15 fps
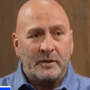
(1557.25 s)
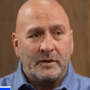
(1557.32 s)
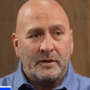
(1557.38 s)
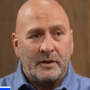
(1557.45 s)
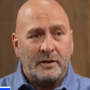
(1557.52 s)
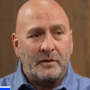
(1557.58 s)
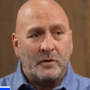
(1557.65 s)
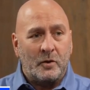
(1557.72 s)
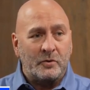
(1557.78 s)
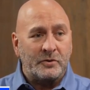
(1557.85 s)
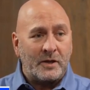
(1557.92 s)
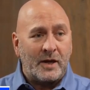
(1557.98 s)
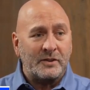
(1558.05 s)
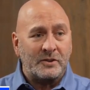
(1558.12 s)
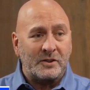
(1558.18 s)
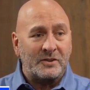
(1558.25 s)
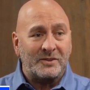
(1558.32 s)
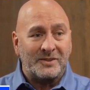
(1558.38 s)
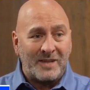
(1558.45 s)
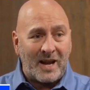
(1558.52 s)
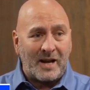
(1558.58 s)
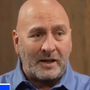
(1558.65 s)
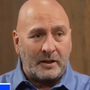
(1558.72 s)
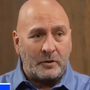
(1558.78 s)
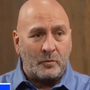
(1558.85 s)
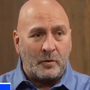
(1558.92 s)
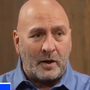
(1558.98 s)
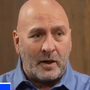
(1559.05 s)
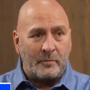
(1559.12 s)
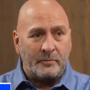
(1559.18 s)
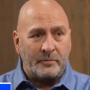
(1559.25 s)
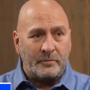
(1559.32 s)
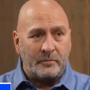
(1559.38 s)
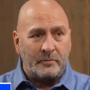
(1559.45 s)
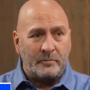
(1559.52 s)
it knows that's exactly what I'm